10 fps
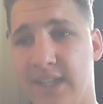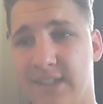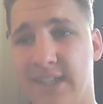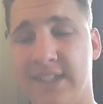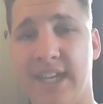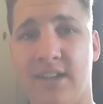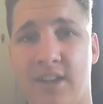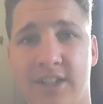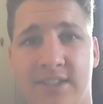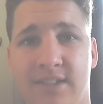that, that's how
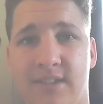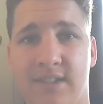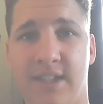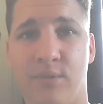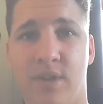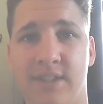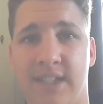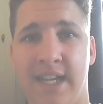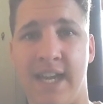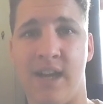close it
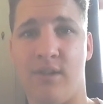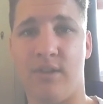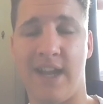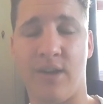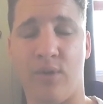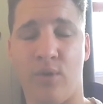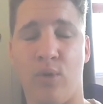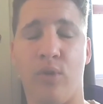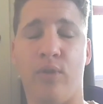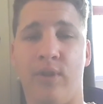was, and how how good
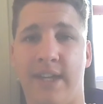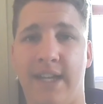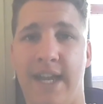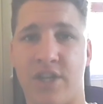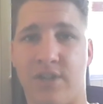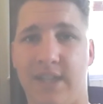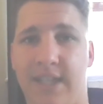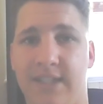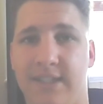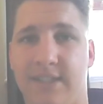Hawthorn
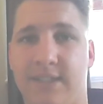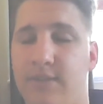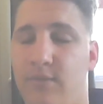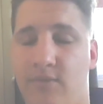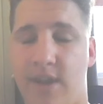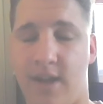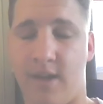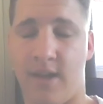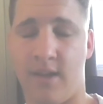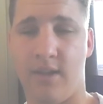actually is. It's
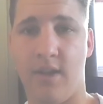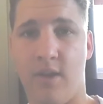uh,